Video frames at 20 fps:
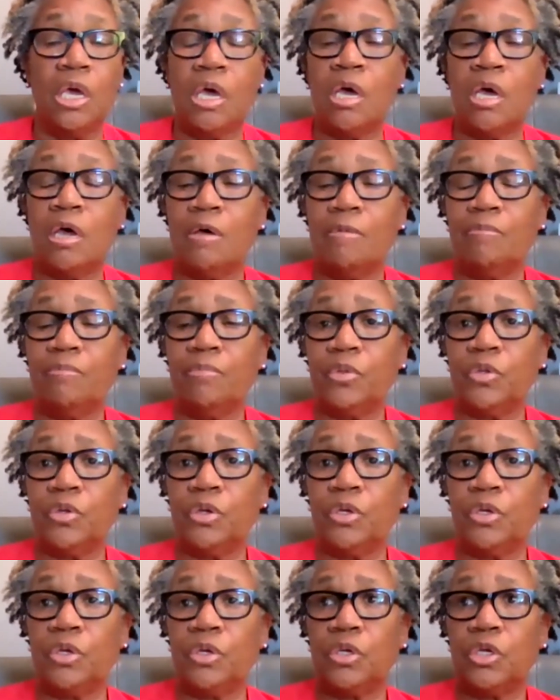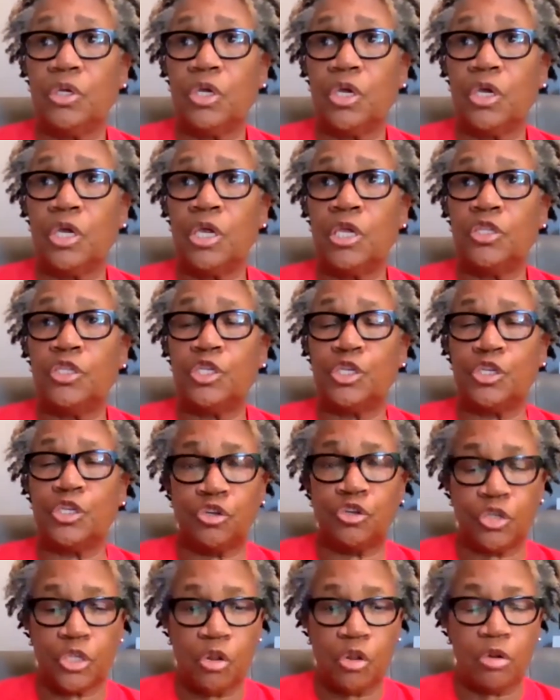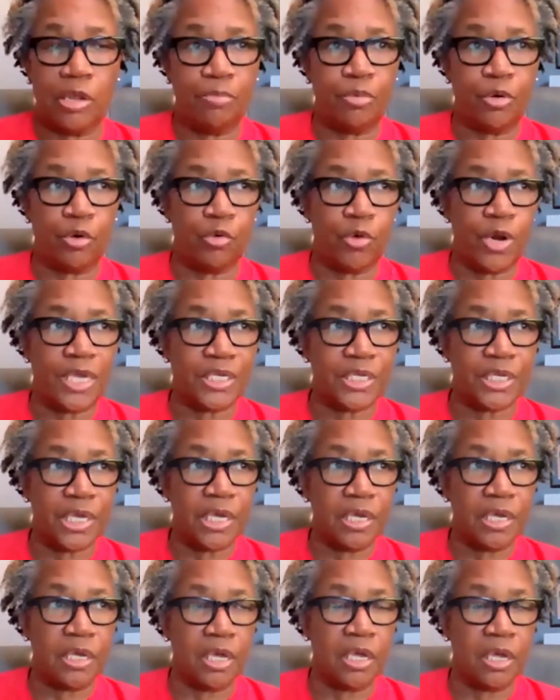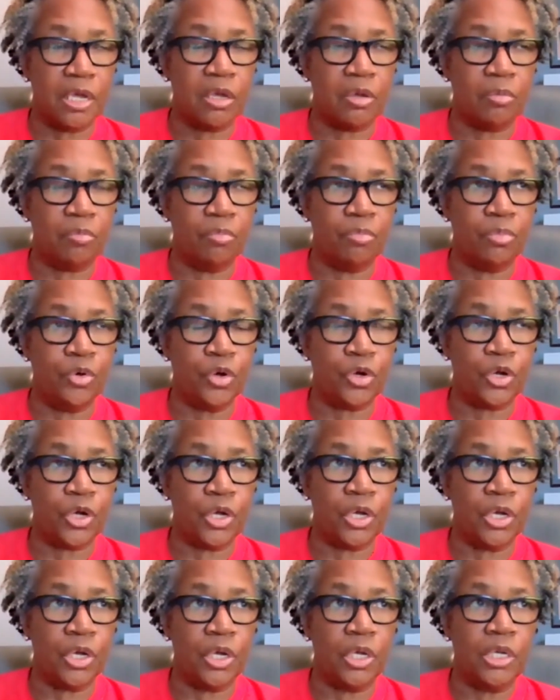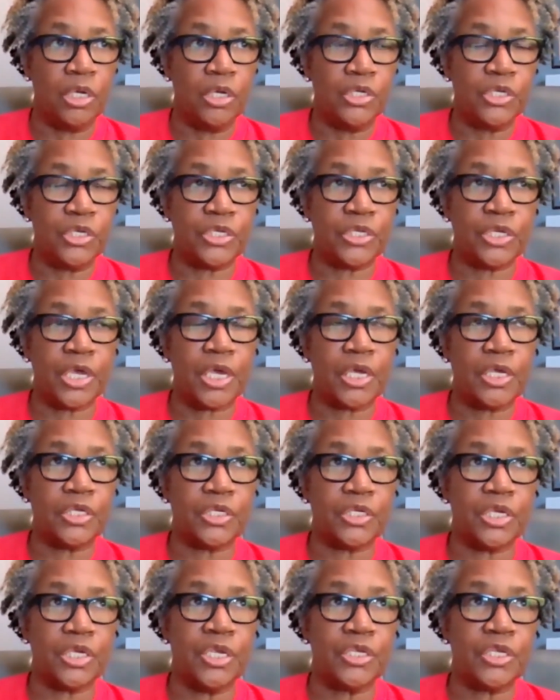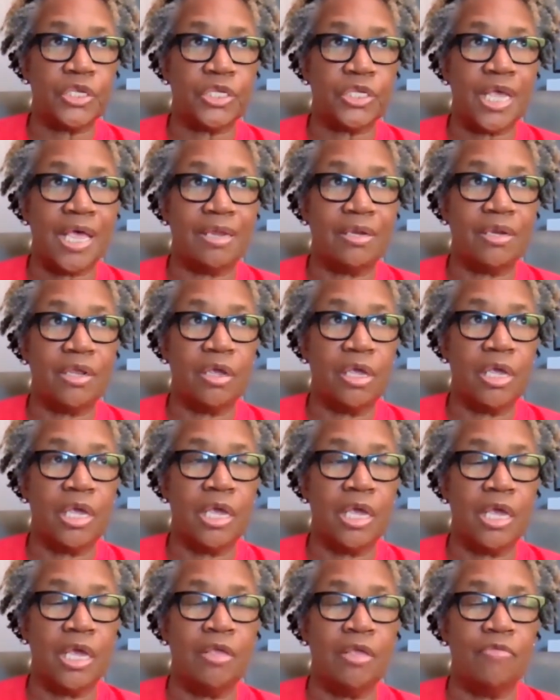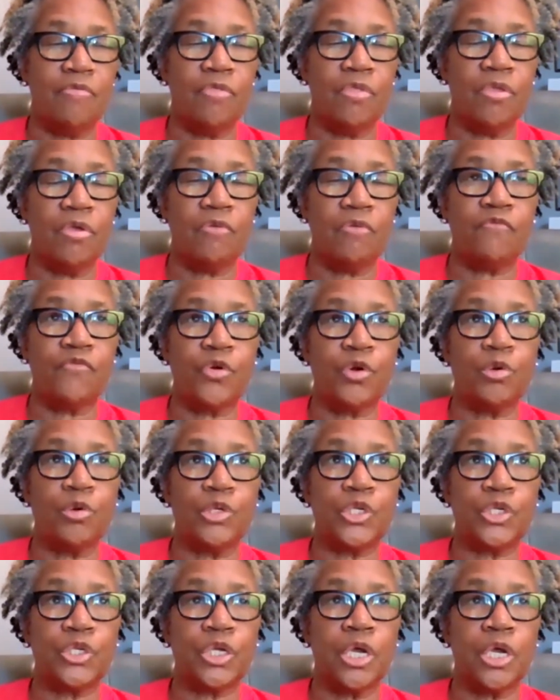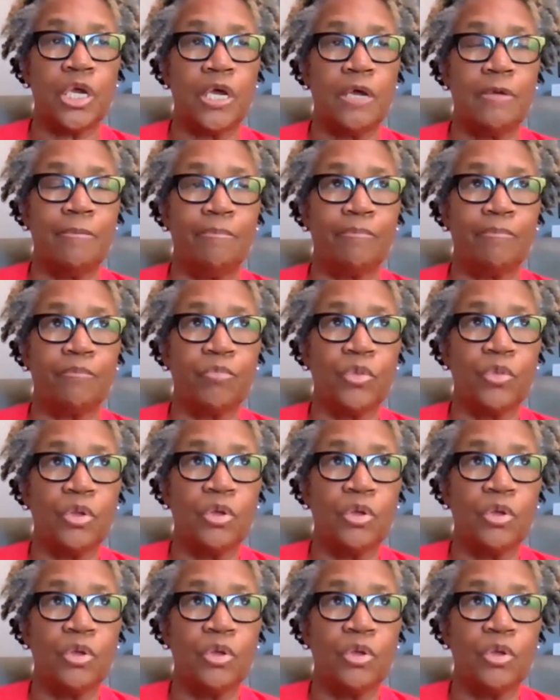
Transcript: Um, it's slowly progressing. Uh, book six is set in the first um,